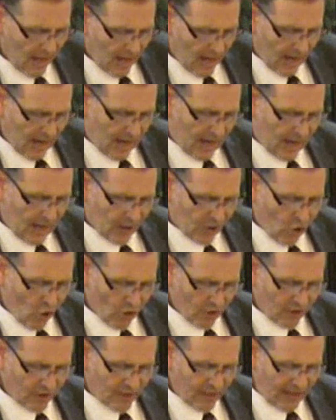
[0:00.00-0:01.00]
Uh,
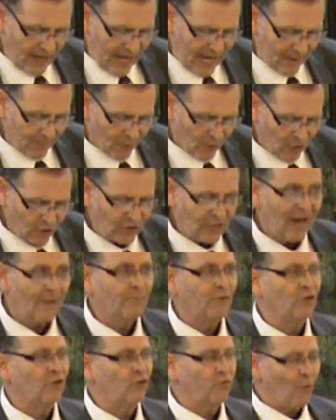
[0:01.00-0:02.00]
according to Hebrews
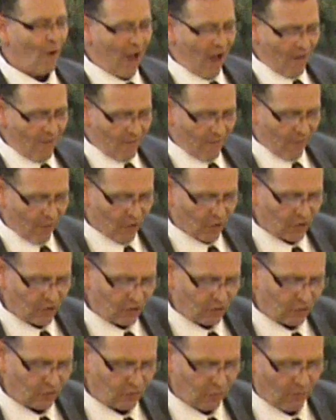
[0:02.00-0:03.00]
chapter 12 and
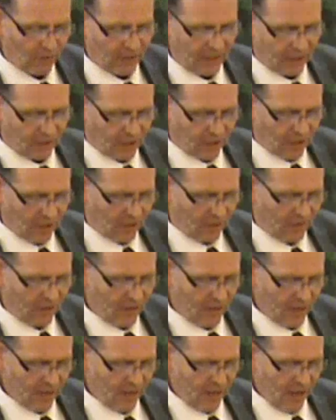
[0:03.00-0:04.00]
verse
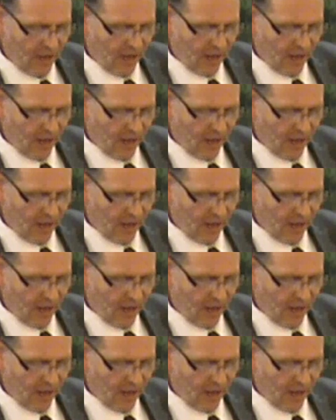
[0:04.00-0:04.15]
22,